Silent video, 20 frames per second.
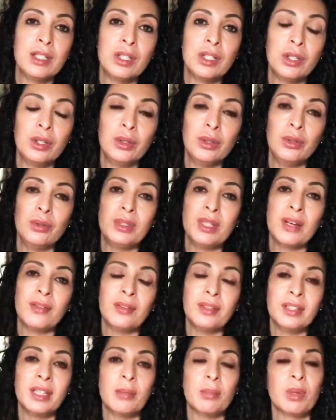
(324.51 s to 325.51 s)
to
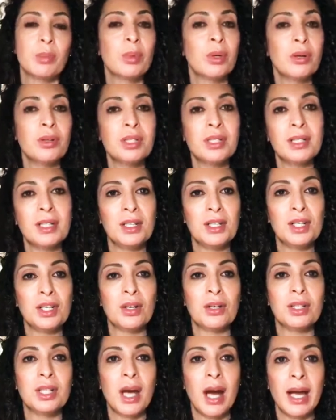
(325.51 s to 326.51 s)
definitely get more protein into
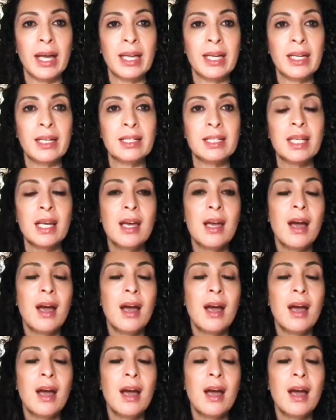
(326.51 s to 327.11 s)
your diet